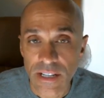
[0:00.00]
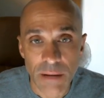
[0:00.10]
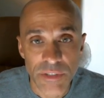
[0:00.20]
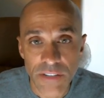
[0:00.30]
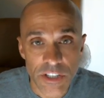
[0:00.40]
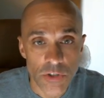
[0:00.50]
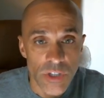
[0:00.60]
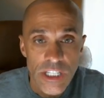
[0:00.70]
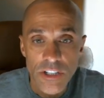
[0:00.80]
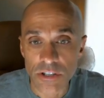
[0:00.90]
I'm giving you
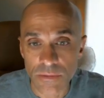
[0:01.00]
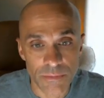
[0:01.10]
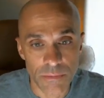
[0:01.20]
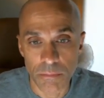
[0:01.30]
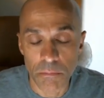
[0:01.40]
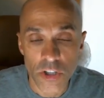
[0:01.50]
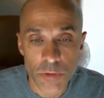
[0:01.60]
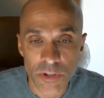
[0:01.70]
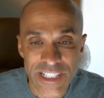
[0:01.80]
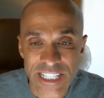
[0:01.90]
here
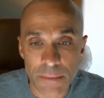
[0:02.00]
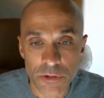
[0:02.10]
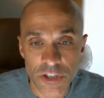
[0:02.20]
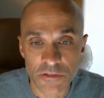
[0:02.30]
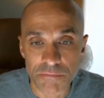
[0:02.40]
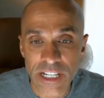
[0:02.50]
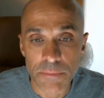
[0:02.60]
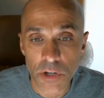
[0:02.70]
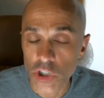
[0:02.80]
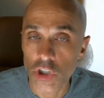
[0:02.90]
multiple examples of many
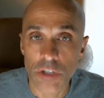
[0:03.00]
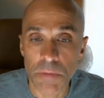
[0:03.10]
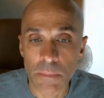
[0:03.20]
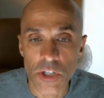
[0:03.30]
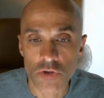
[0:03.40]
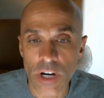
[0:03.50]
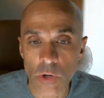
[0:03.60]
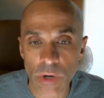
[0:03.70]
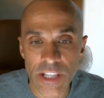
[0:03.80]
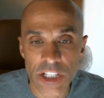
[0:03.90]
books you could publish right
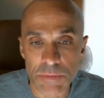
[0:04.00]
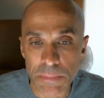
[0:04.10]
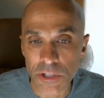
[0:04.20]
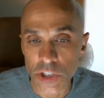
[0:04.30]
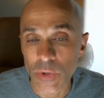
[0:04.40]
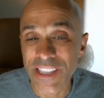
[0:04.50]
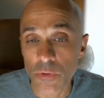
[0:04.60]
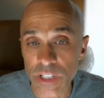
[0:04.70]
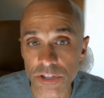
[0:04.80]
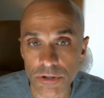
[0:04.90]
away. These people are doing the
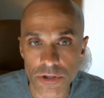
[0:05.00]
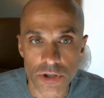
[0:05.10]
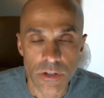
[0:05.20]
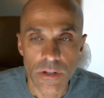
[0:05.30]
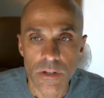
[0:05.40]
research.